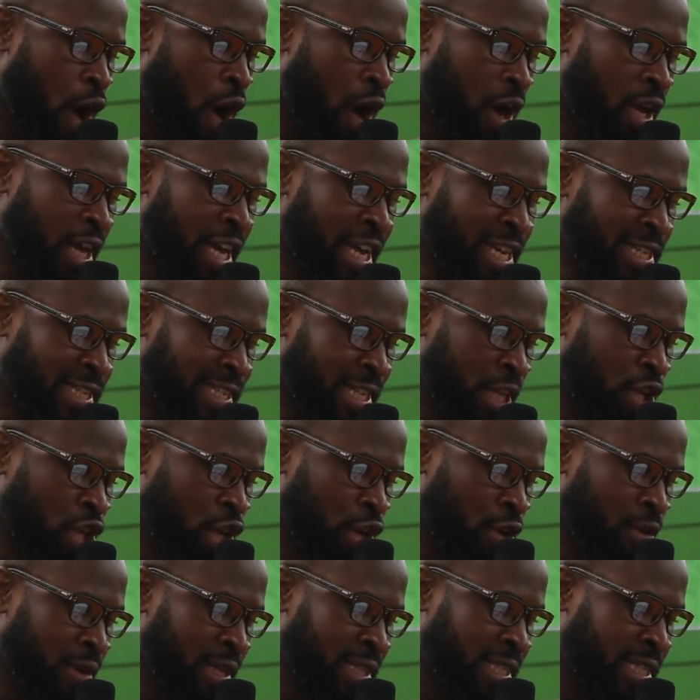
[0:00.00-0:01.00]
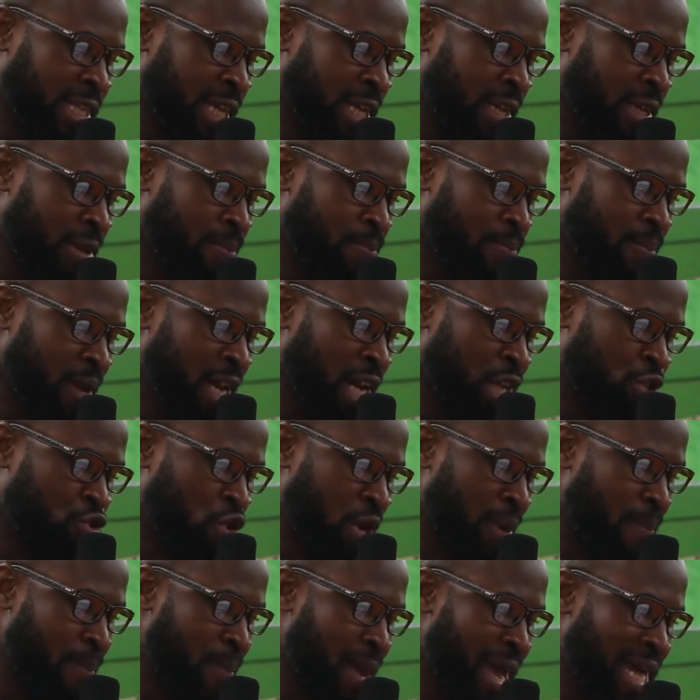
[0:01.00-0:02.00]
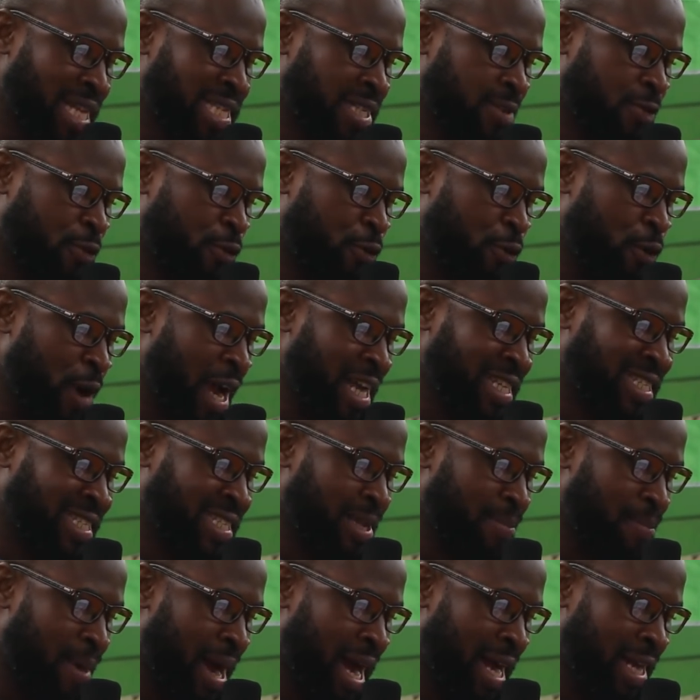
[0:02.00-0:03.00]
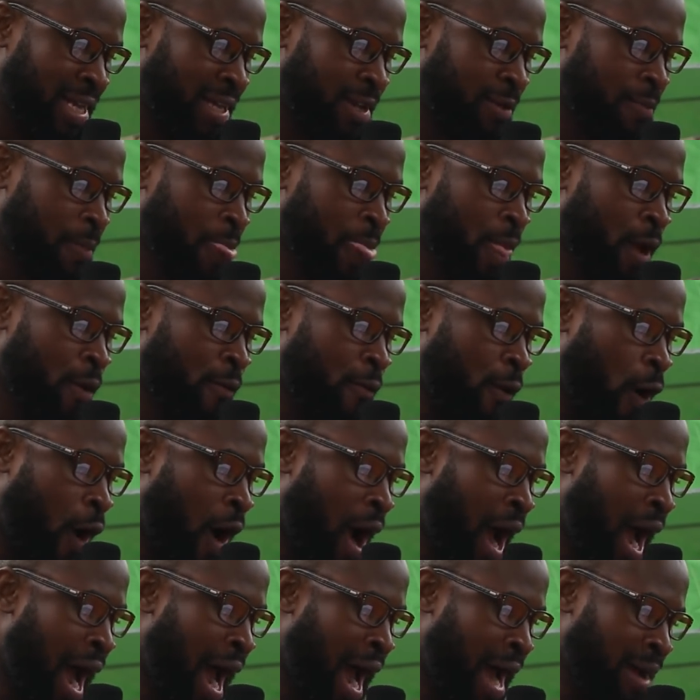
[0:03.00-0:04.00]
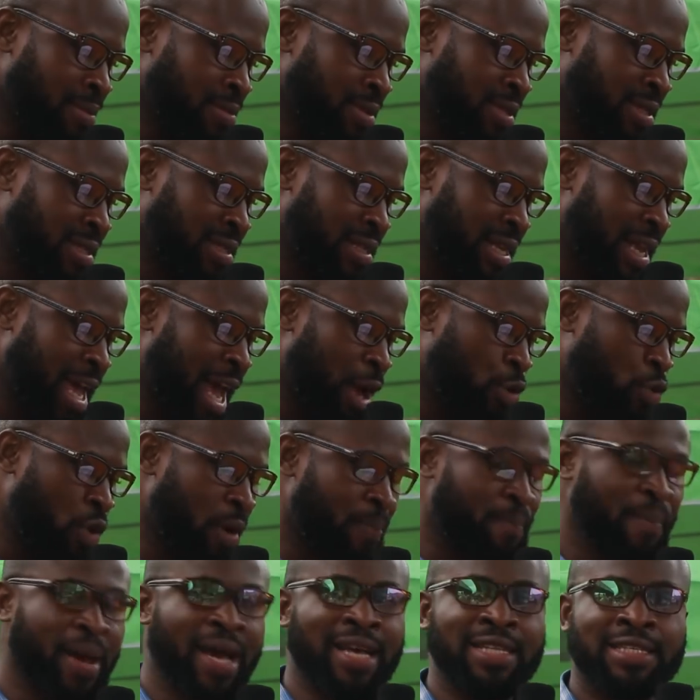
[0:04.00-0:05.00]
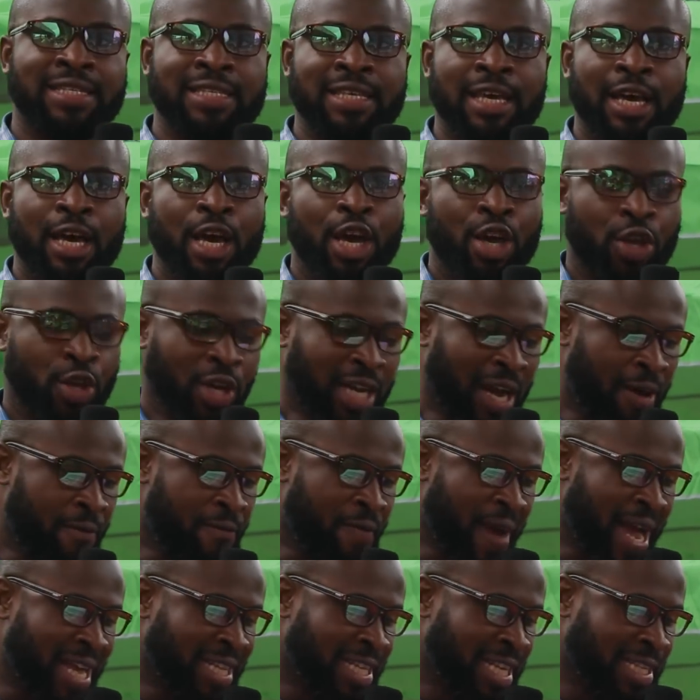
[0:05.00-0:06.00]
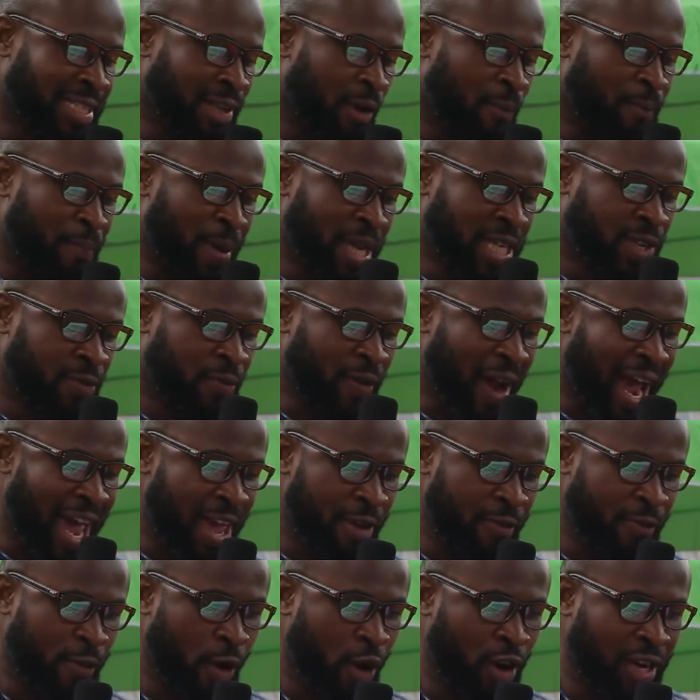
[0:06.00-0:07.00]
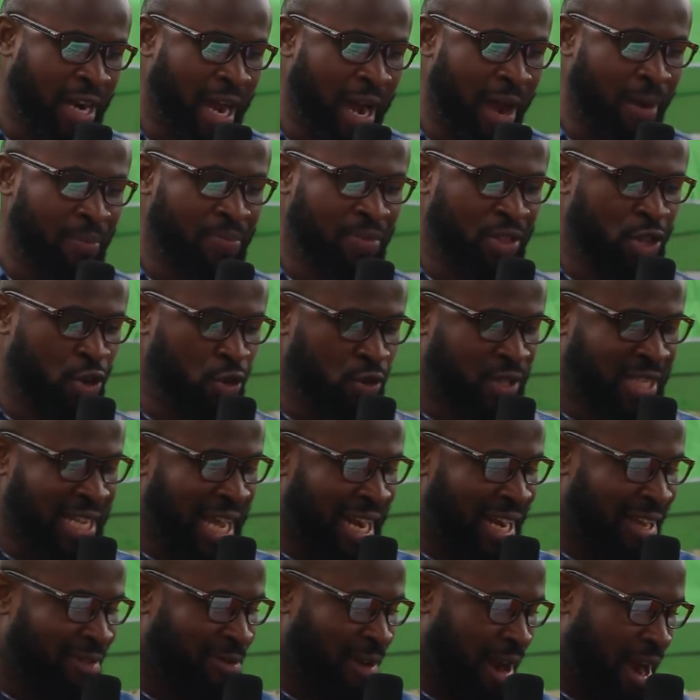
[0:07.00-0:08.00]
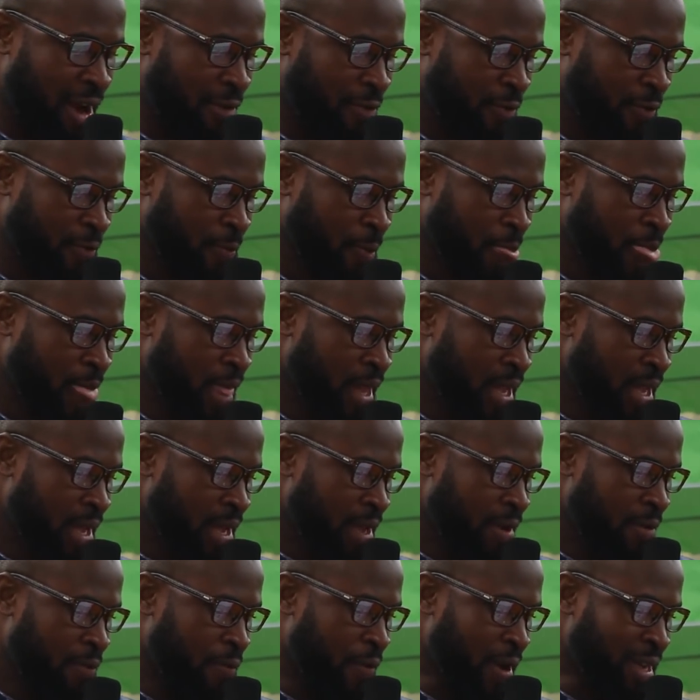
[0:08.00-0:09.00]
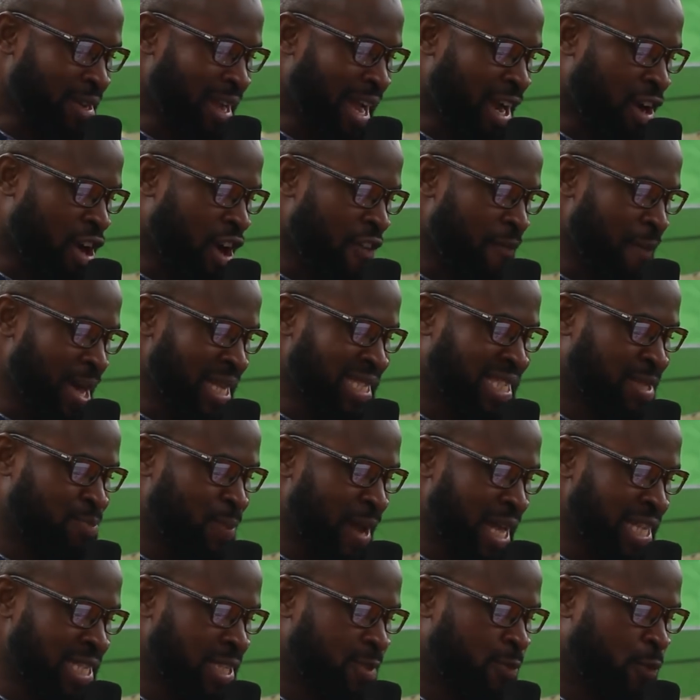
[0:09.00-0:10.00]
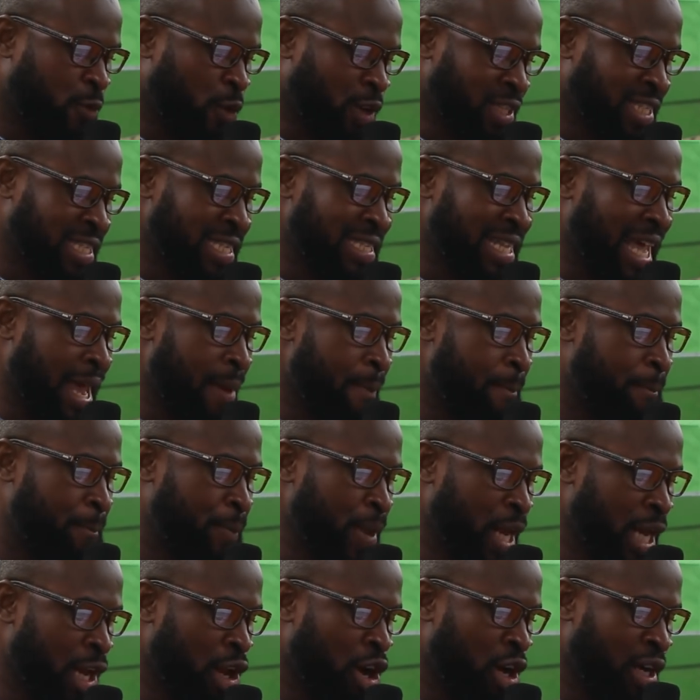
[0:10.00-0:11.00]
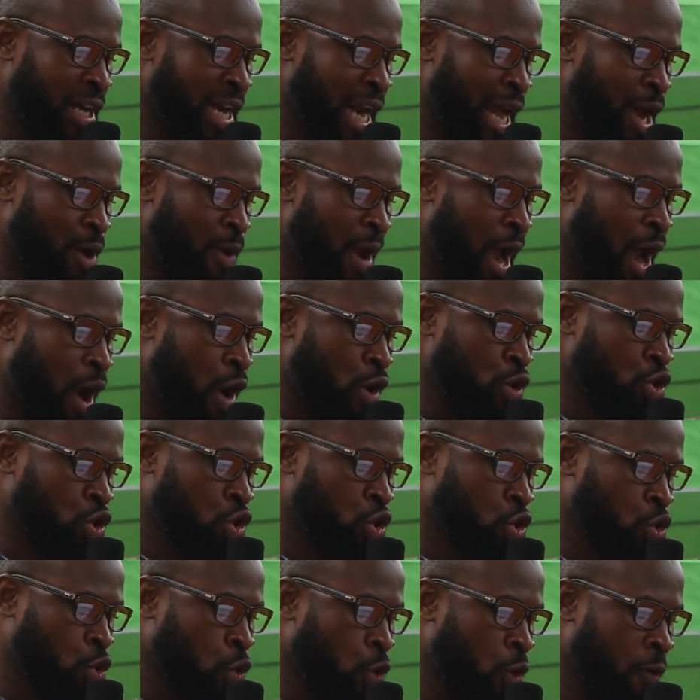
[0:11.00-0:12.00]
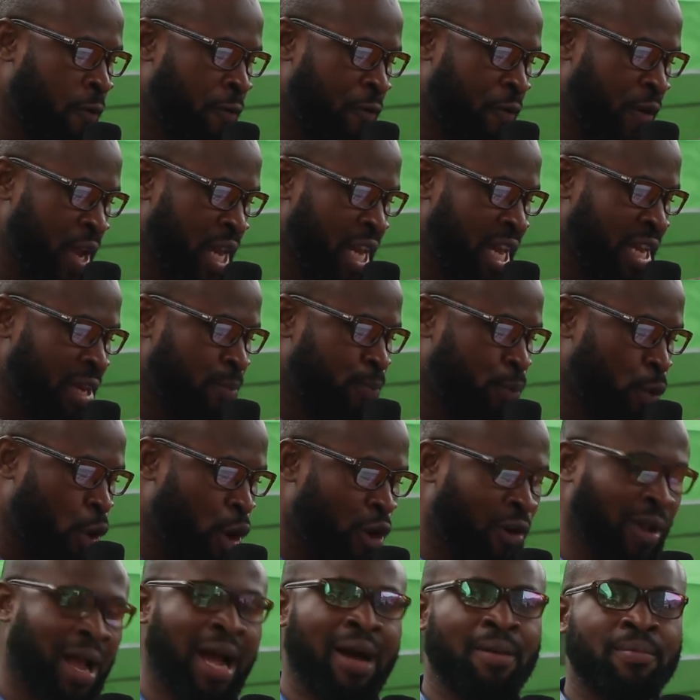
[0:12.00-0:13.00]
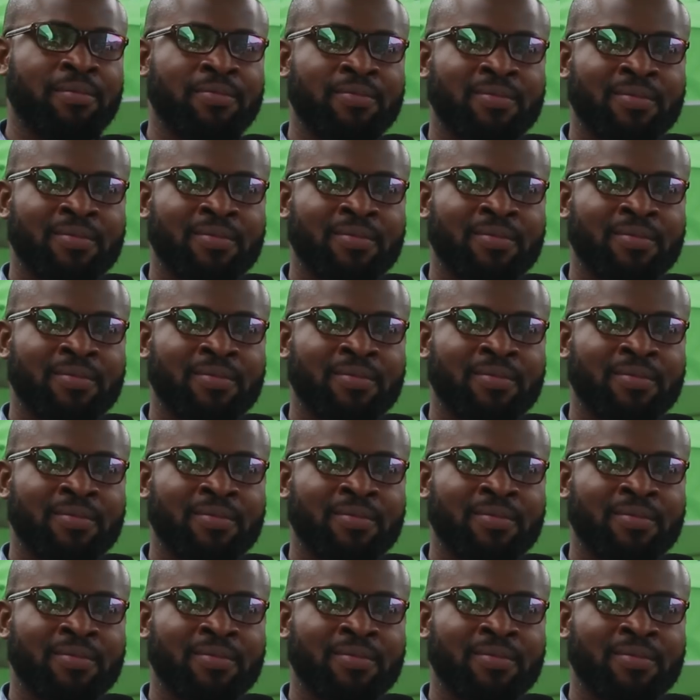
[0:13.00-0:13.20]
Insecurity. Military makes fresh demand for arms equipment. You can find this on page 5 on New Telegraph. Federal government spends 49 billion naira on school feeding program.